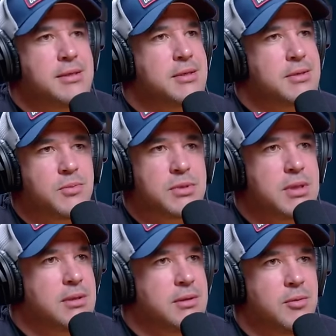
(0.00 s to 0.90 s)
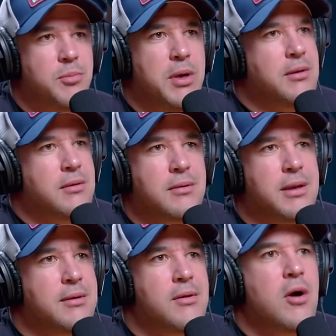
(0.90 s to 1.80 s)
just was the little button.
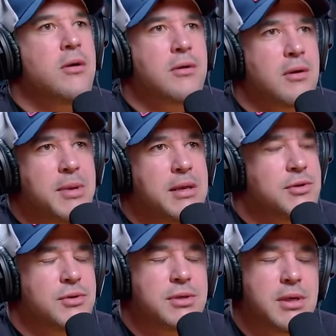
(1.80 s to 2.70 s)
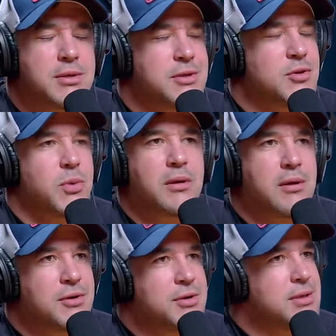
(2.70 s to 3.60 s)
And Connor, our manager, is such a
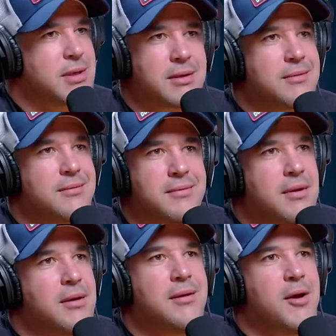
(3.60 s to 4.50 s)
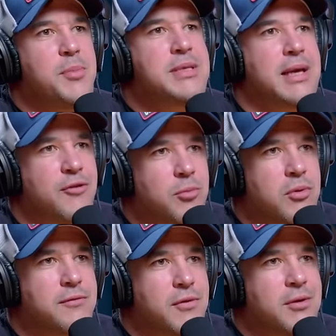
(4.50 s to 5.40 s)
sweetheart. She's like, I'll be tech
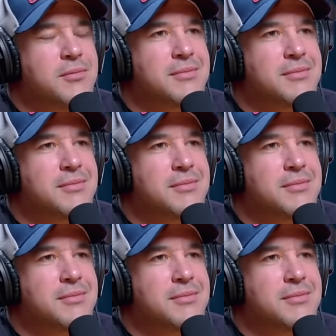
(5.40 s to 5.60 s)
support for you.